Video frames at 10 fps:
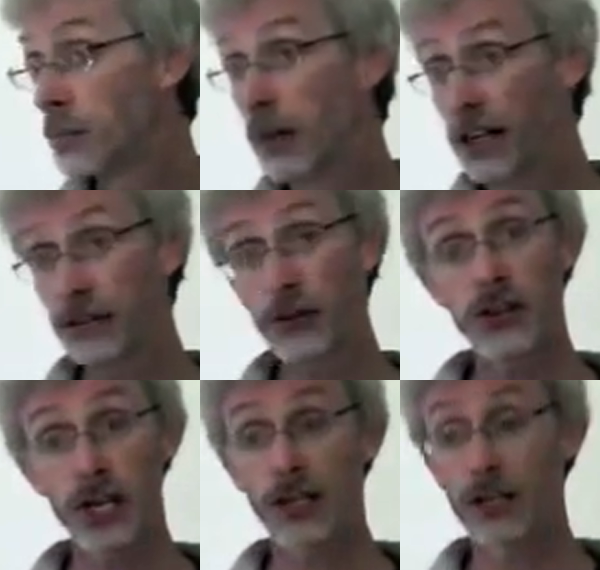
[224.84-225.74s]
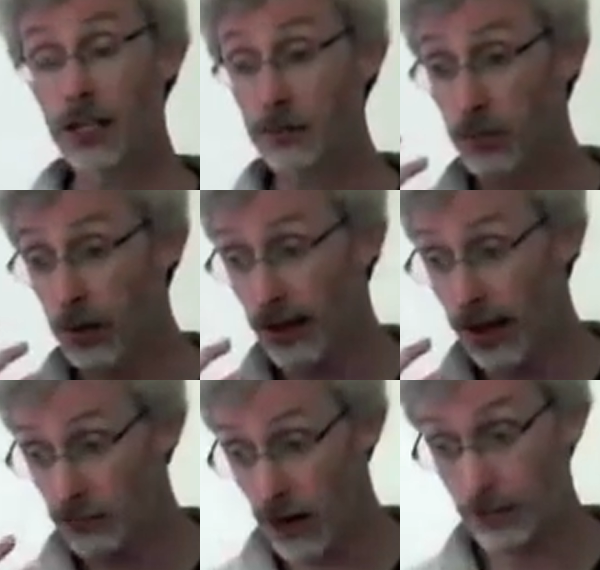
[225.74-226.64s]
But if you suddenly put
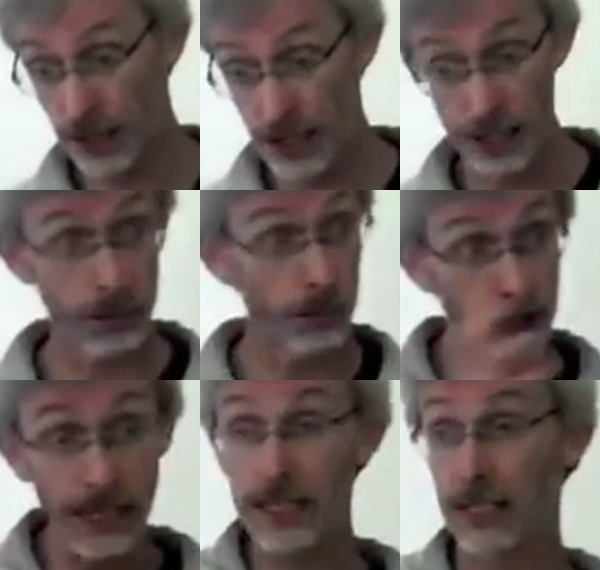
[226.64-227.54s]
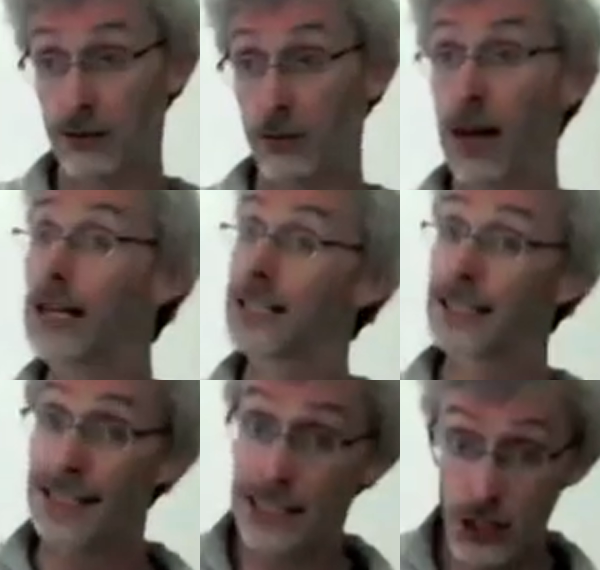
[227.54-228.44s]
that rabbit in a completely different place and
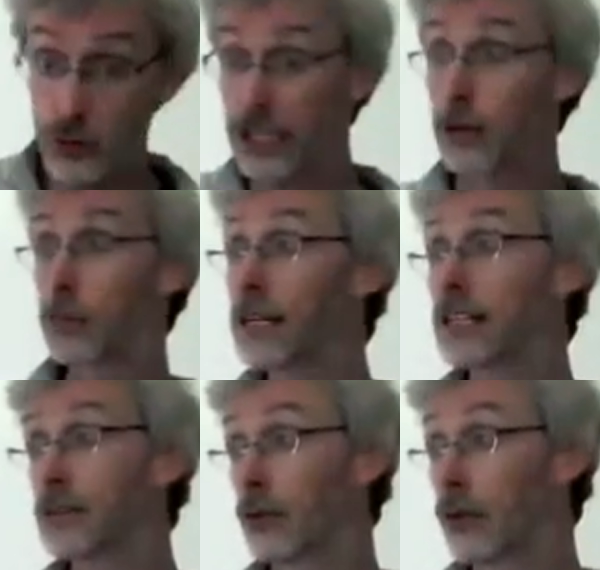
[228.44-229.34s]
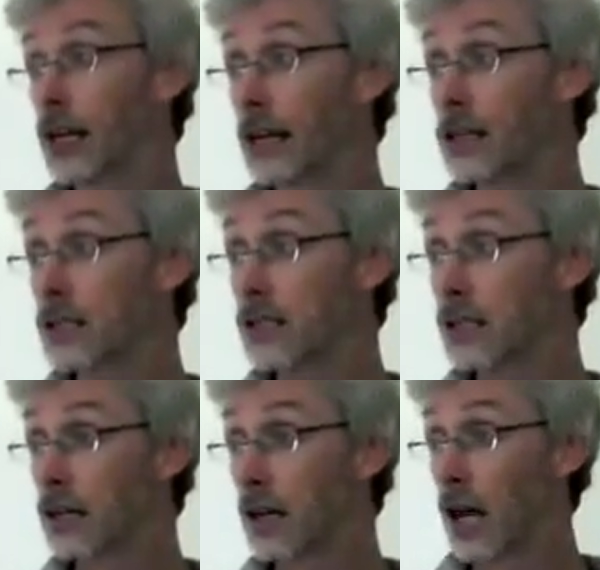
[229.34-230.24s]
get it to eat completely different things,
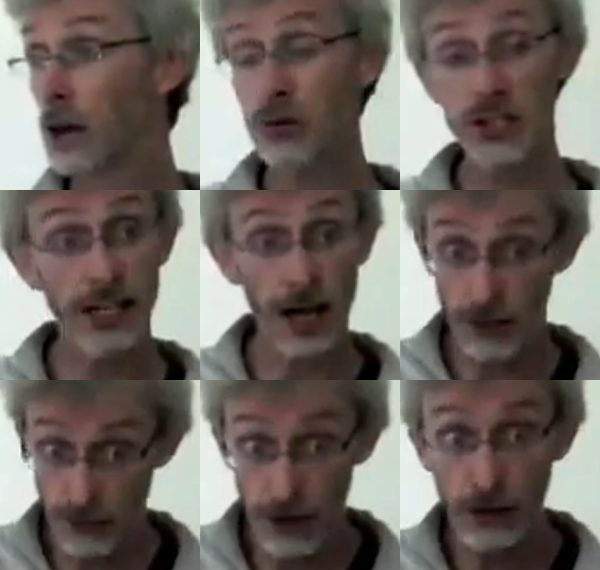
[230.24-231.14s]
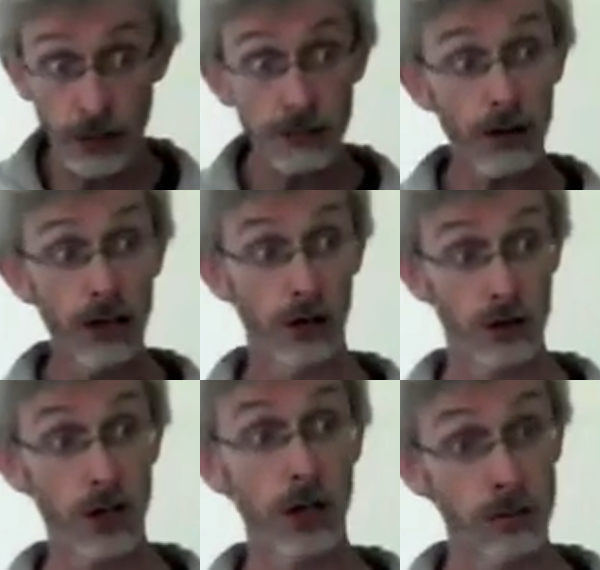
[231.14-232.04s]
it will take a very, very long
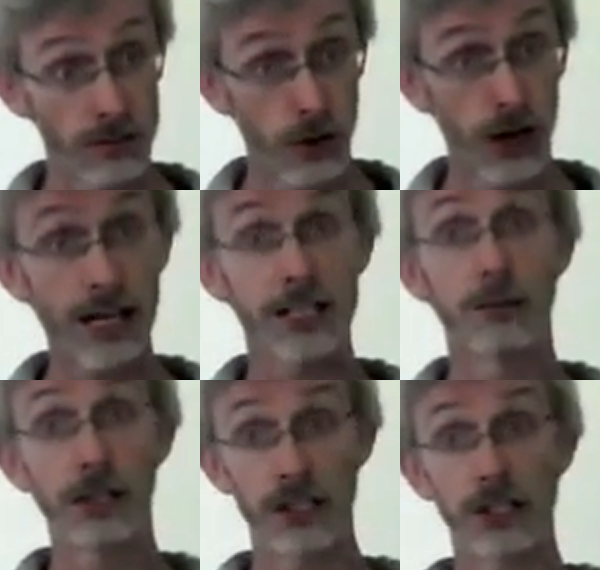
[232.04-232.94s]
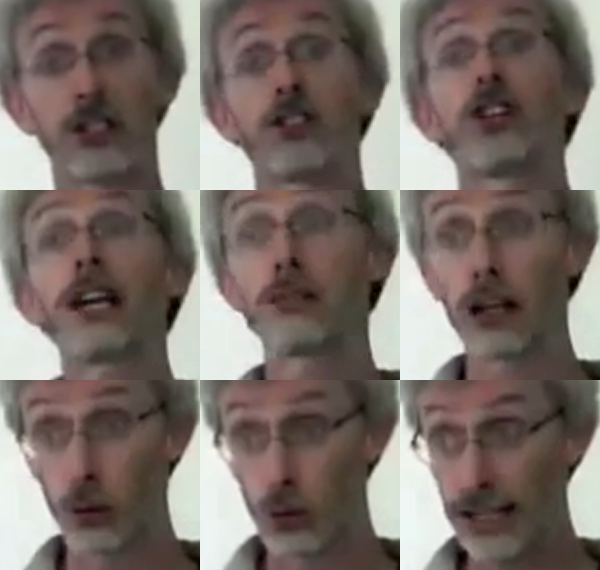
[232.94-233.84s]
time before it has the ability to
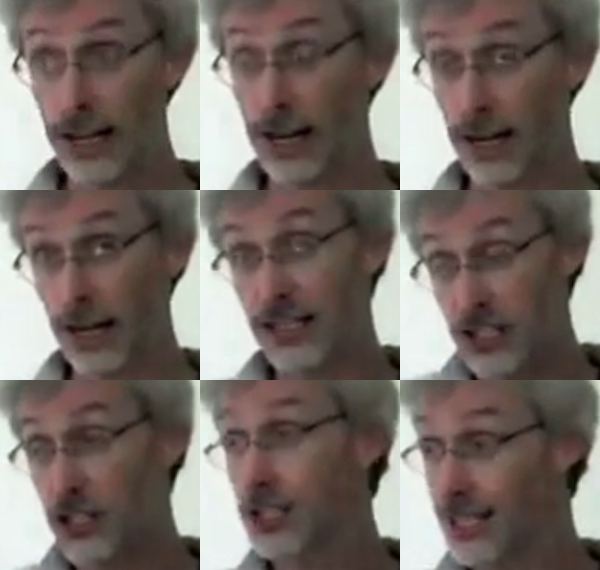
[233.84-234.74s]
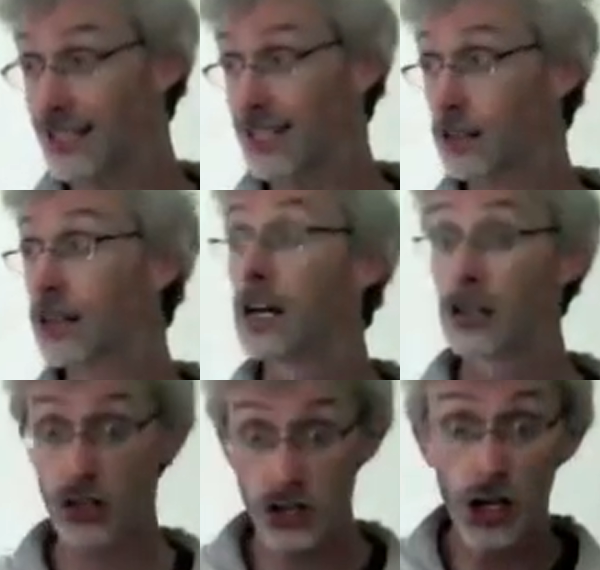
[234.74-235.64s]
generate all the antigens necessary
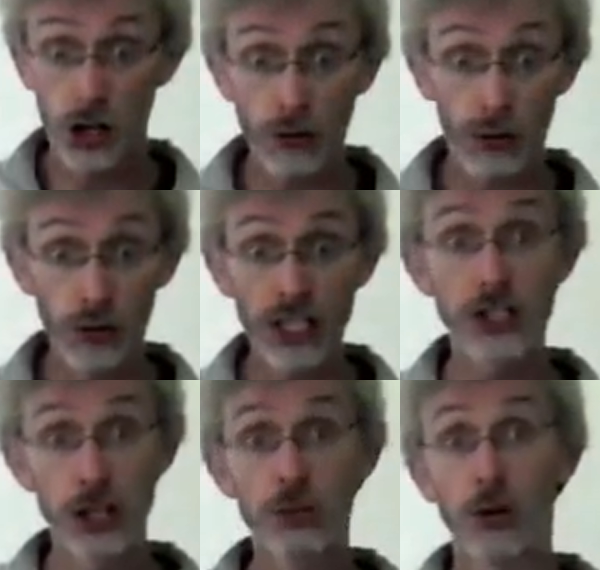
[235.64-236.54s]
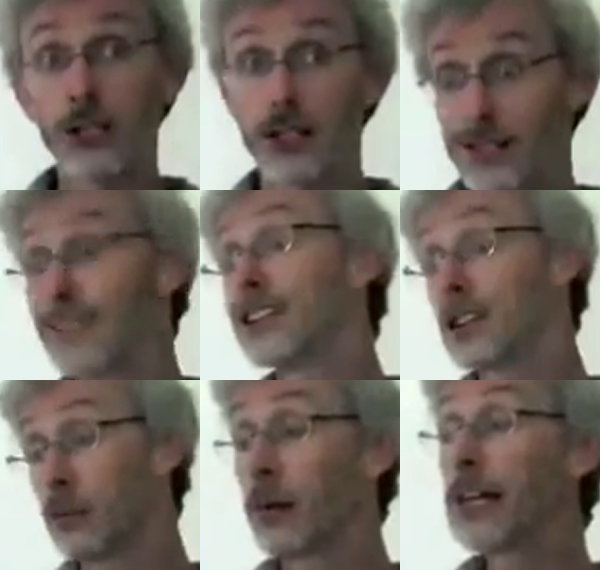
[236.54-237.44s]
to turn off all these new poisons in this
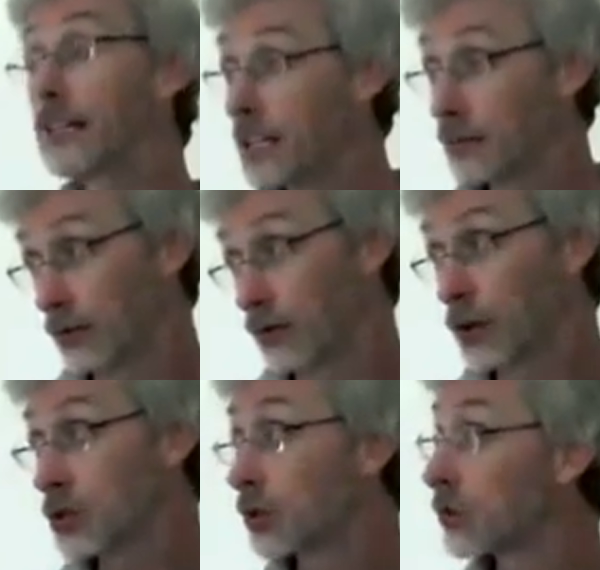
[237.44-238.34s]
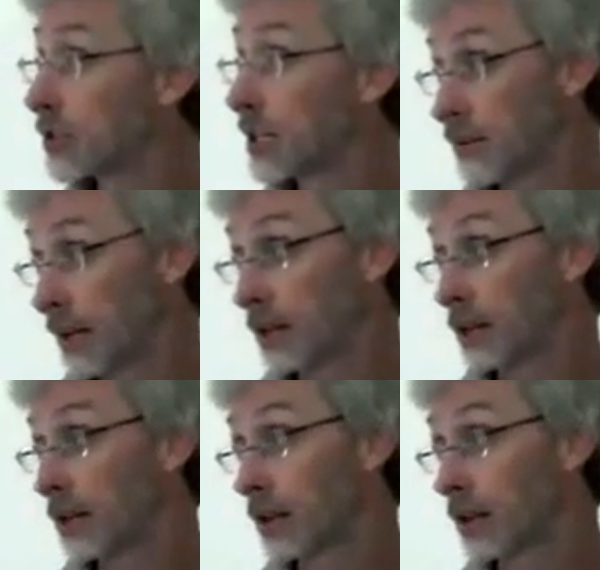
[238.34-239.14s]
completely different food source that it's found.